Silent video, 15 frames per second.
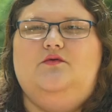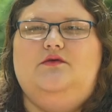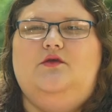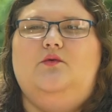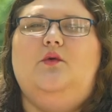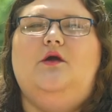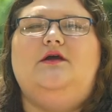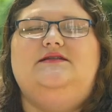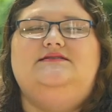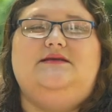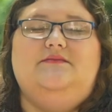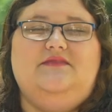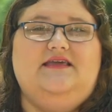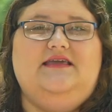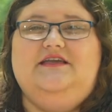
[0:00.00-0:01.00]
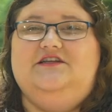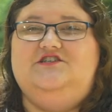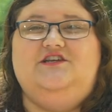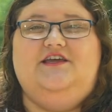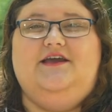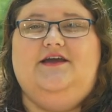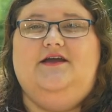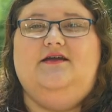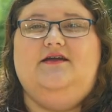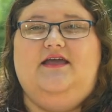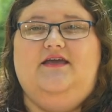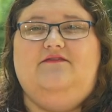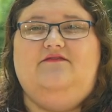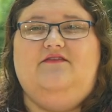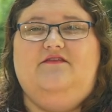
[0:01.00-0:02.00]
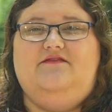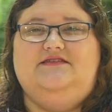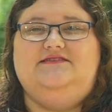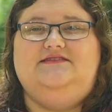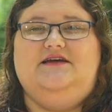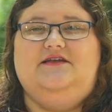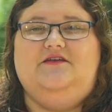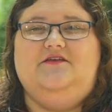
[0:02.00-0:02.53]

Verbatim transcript: You work on something each year if, if it's done